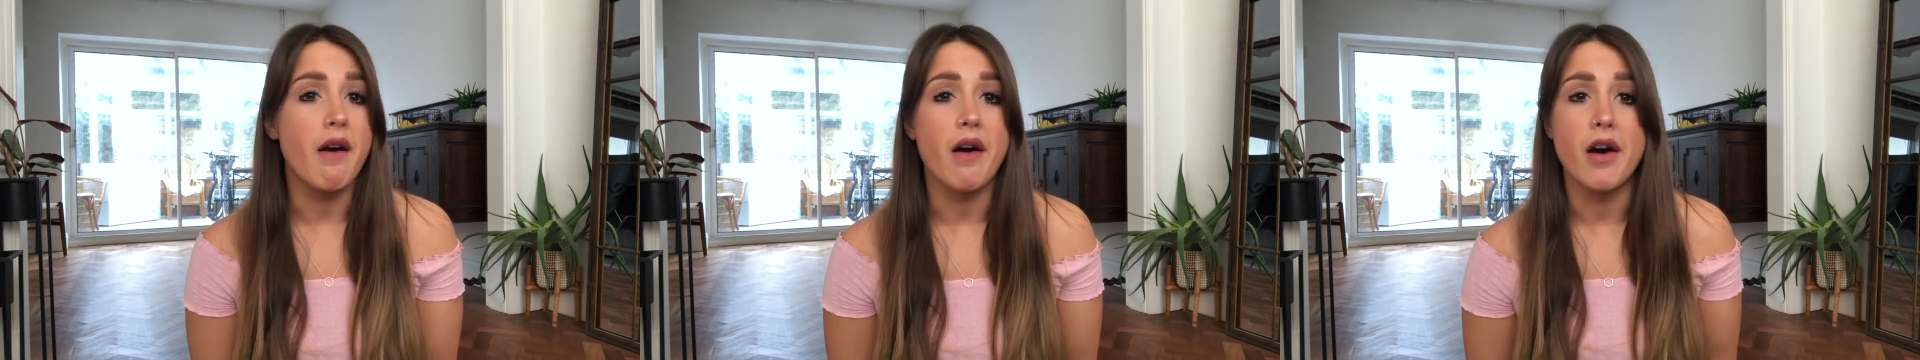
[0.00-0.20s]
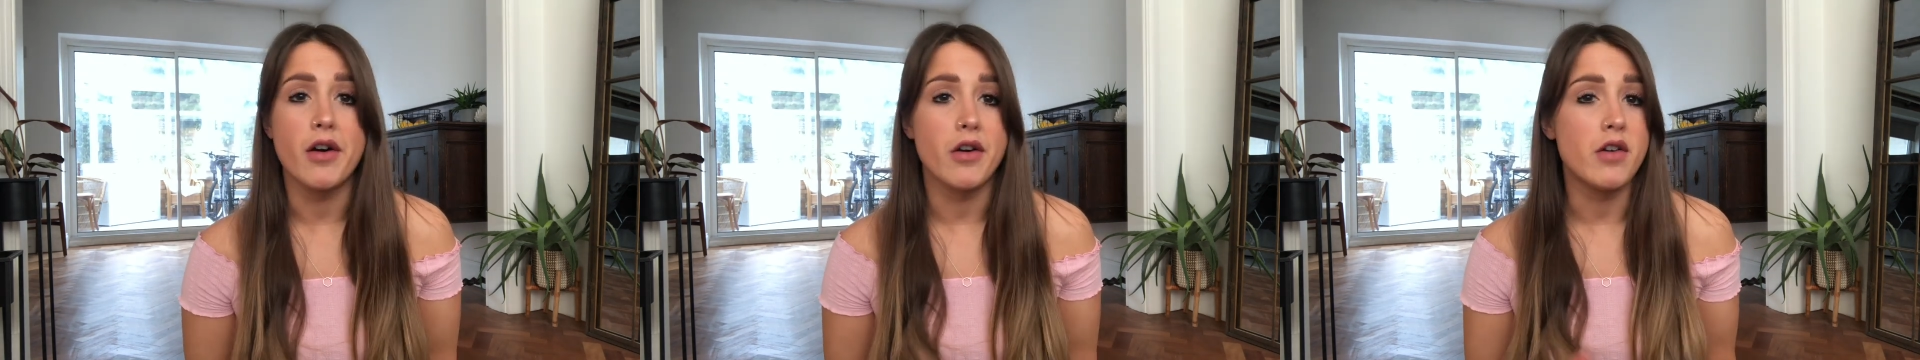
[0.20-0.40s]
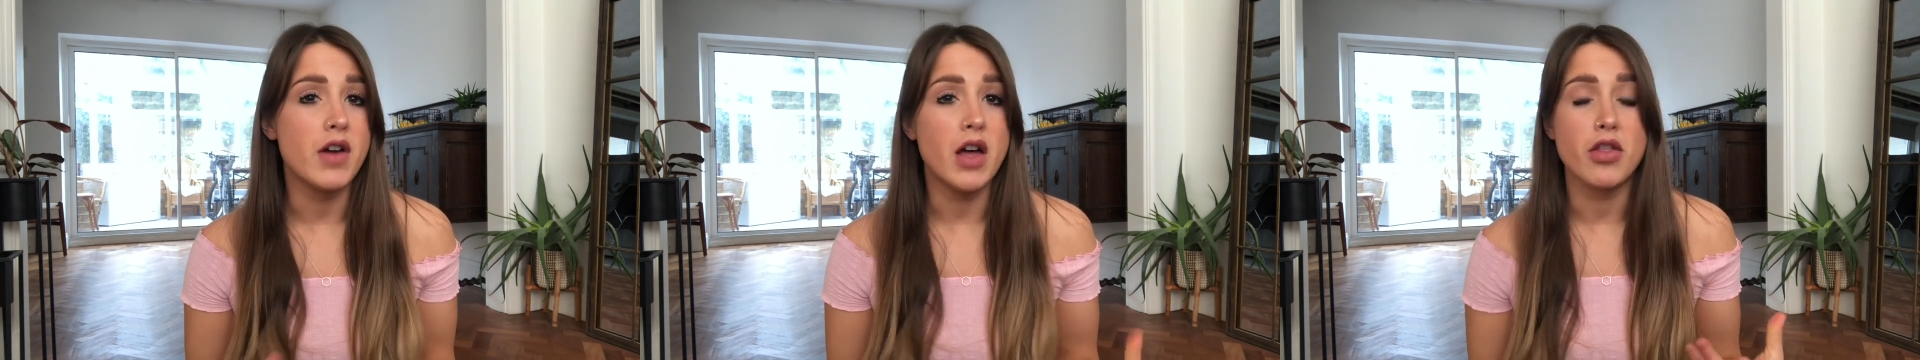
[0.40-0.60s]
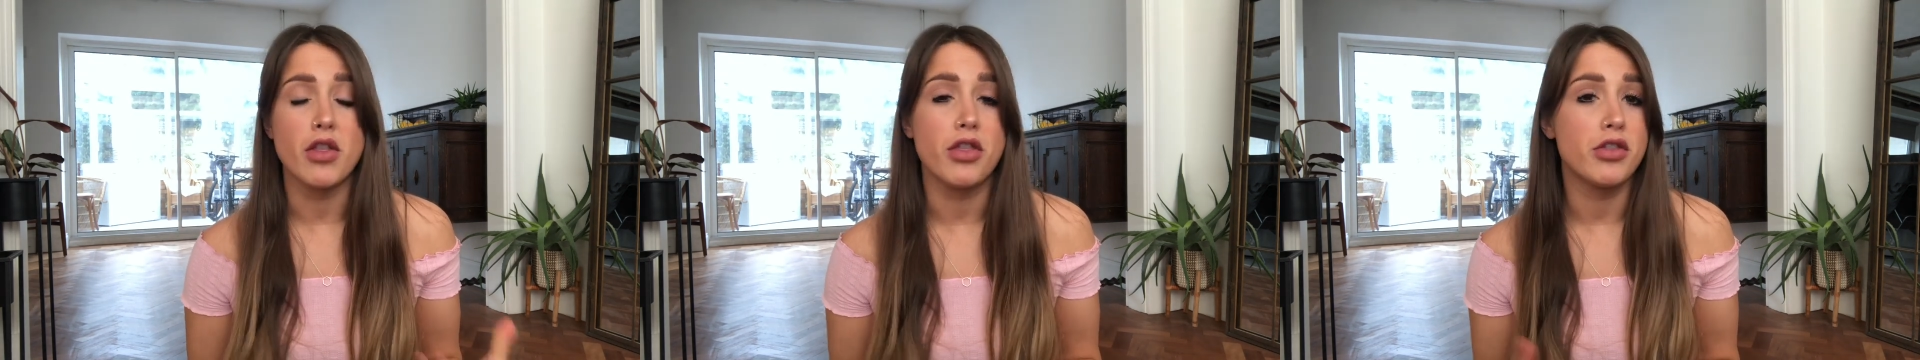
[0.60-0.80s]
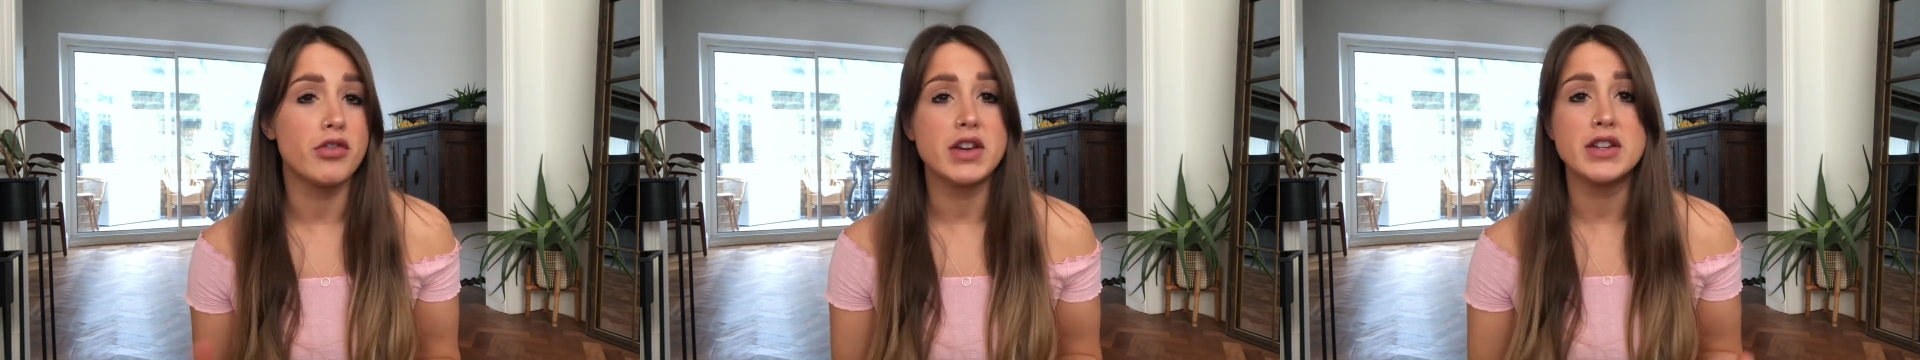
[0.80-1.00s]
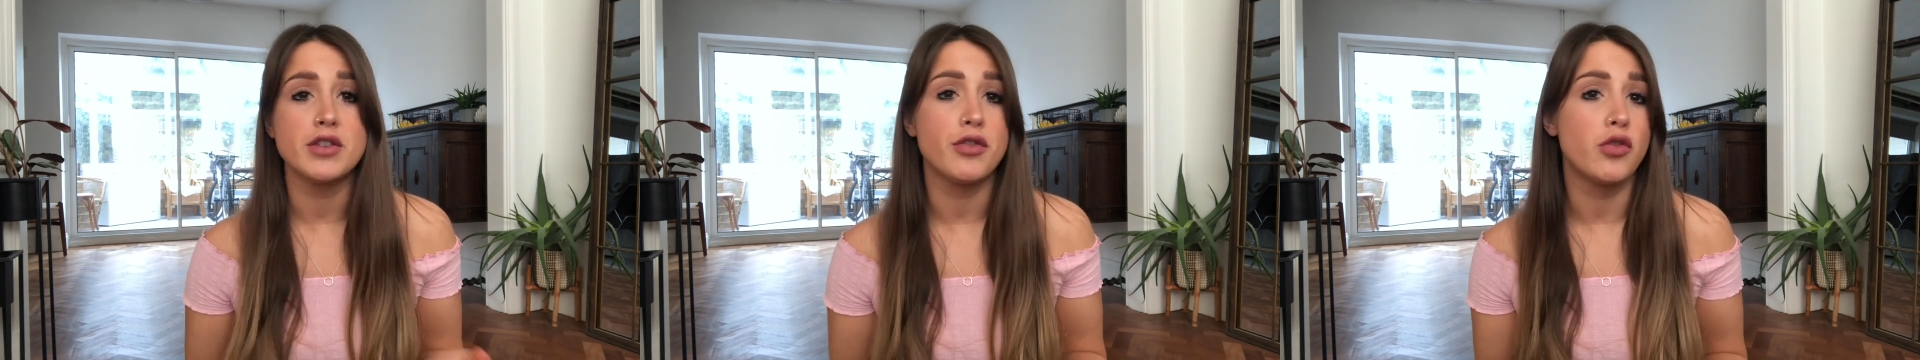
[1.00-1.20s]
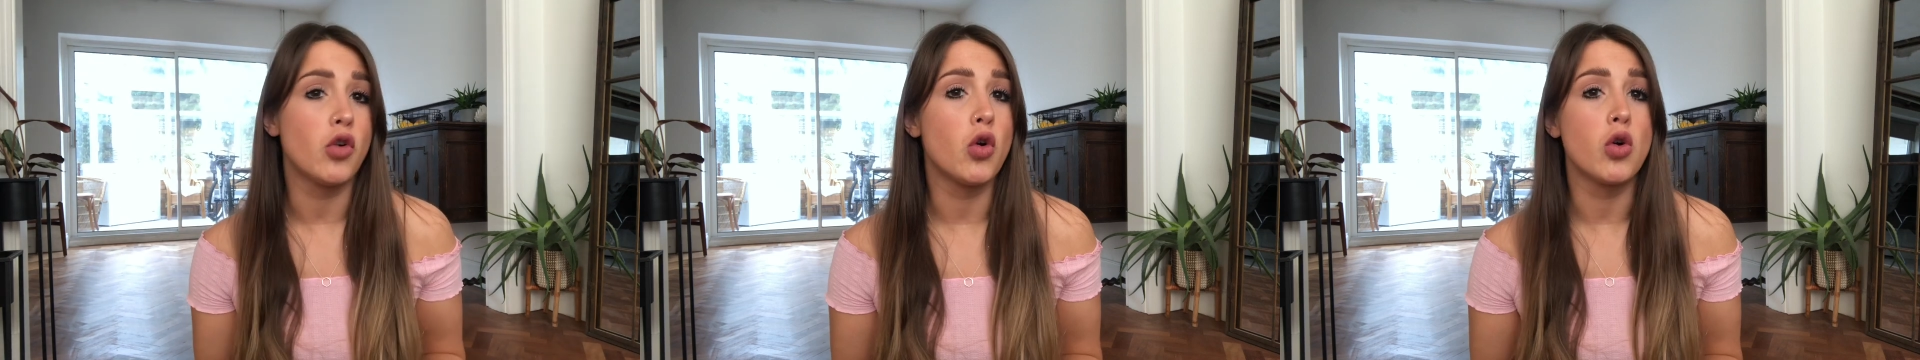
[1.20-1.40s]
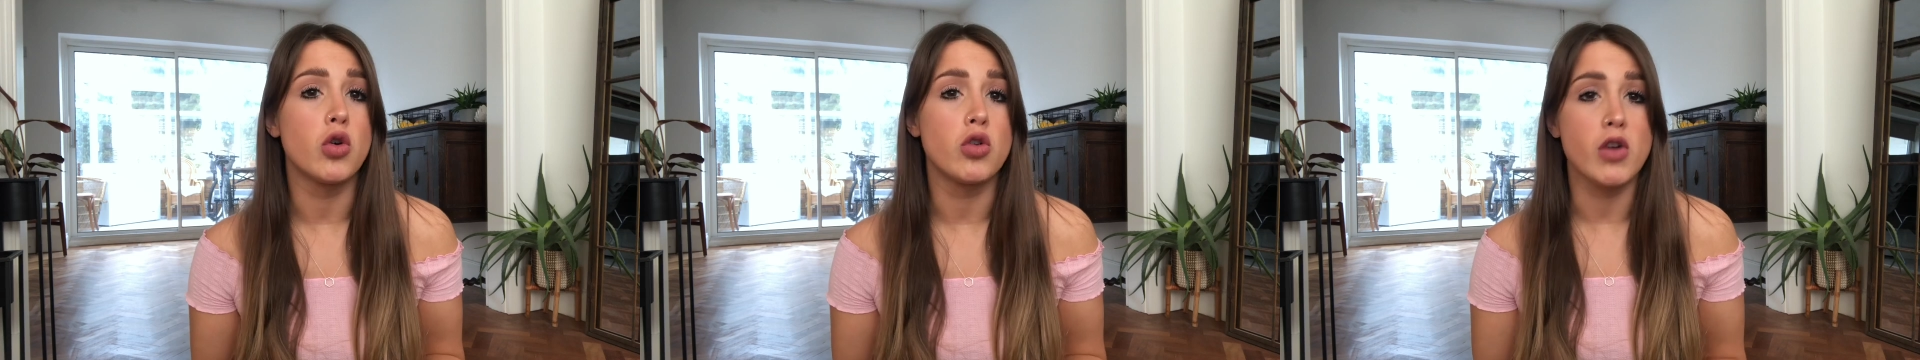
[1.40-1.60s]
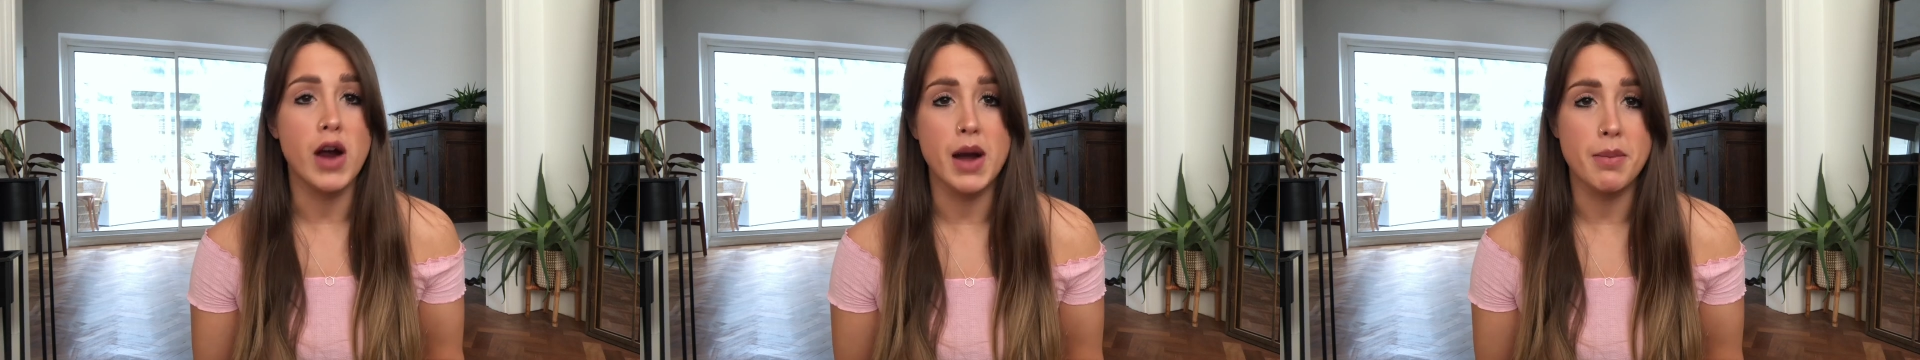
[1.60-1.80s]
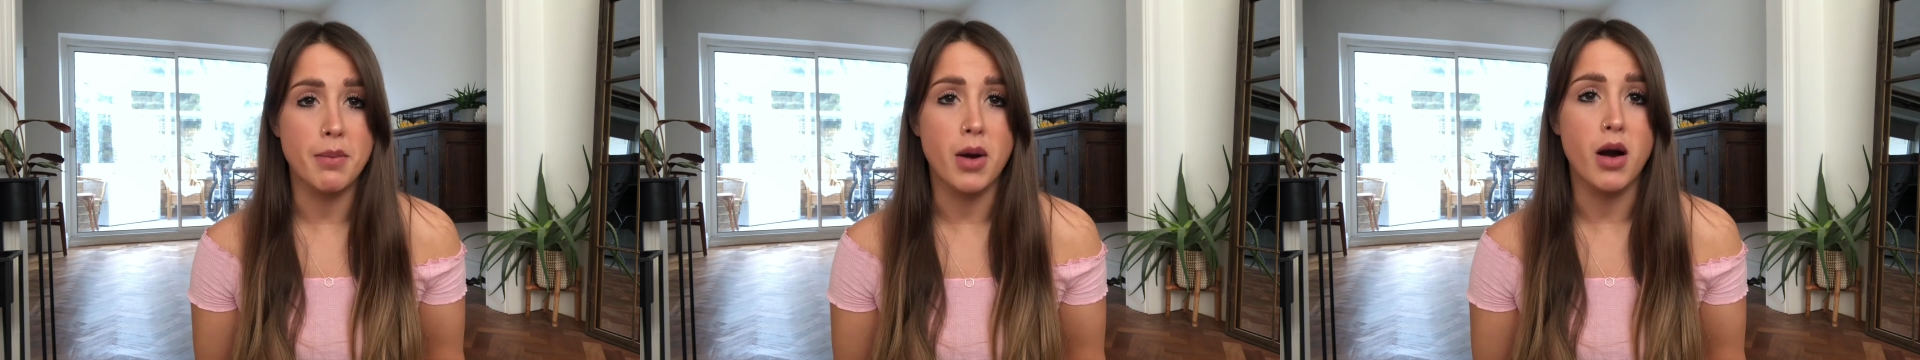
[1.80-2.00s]
are around the 3 to 4
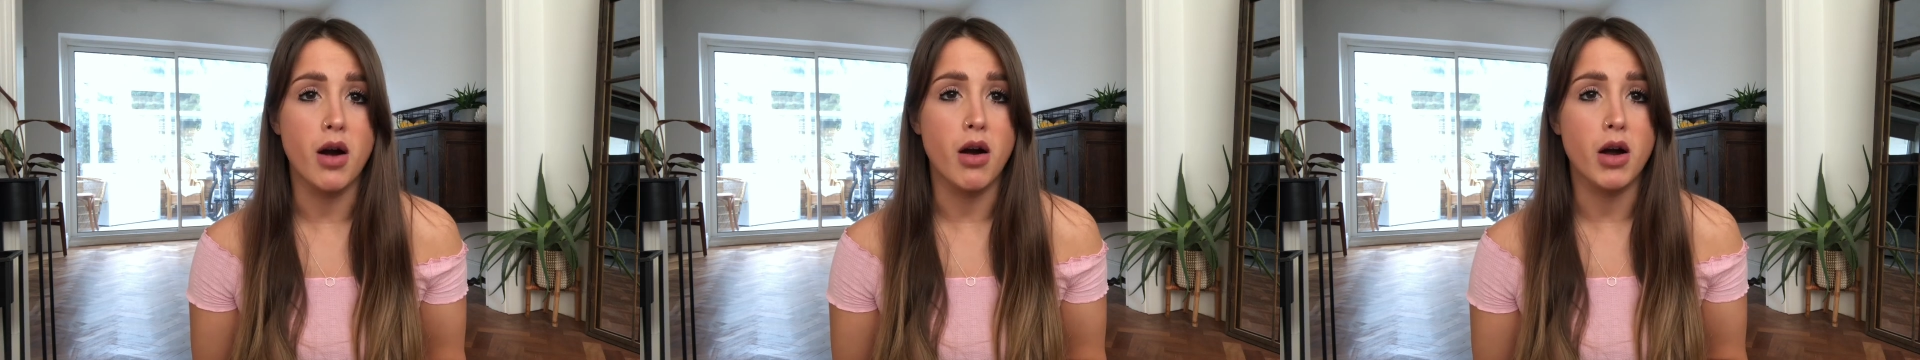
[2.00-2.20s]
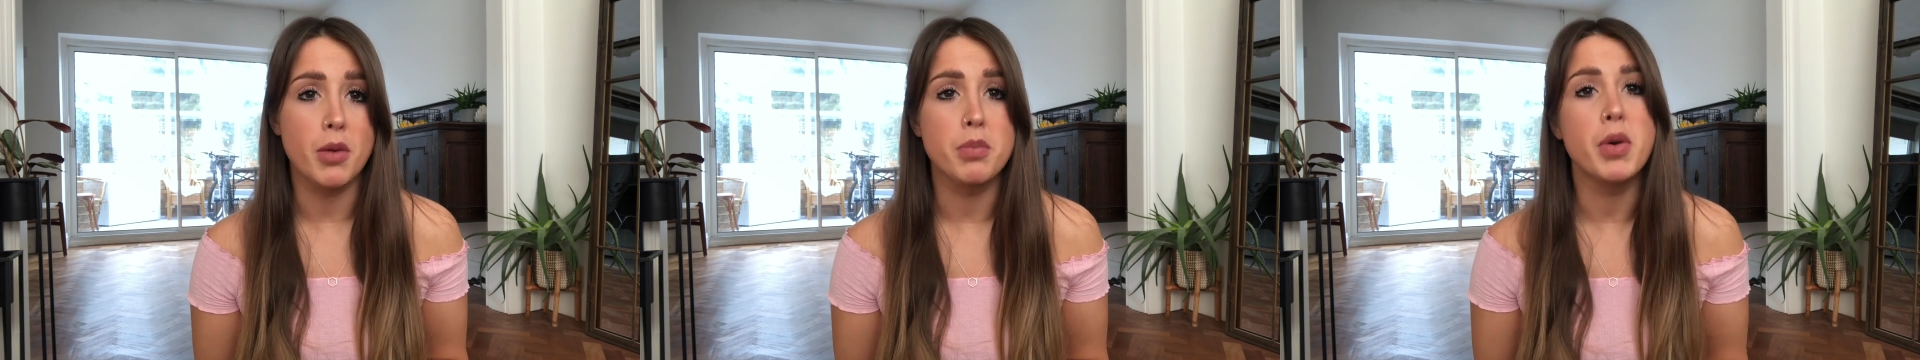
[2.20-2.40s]
gram mark